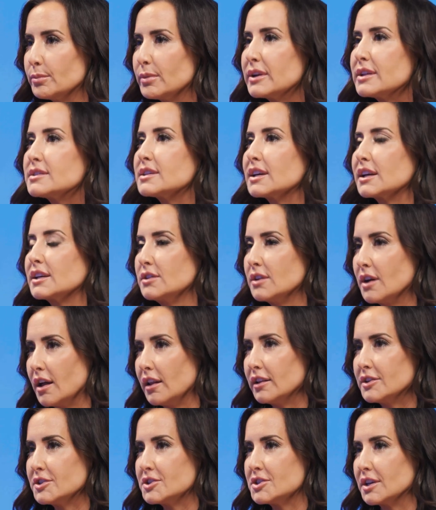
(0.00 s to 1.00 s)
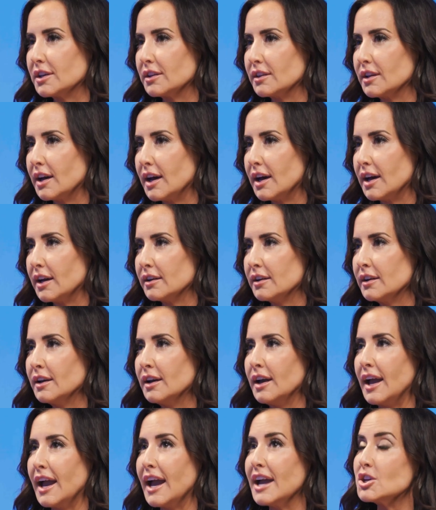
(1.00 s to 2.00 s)
But it's acknowledging that
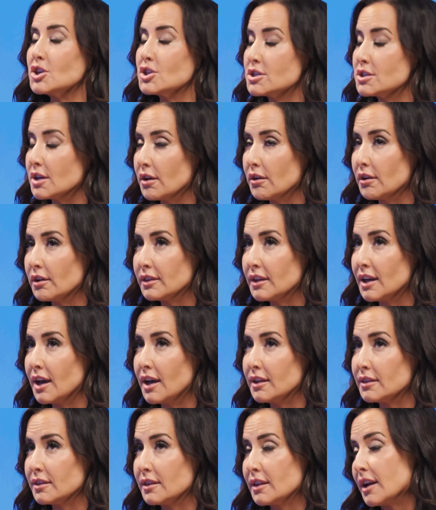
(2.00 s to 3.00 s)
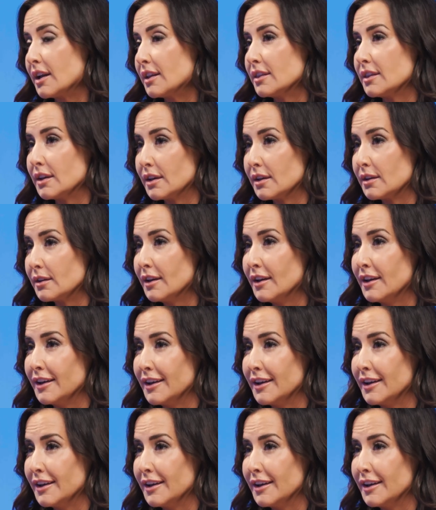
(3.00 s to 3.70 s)
and sharing that I think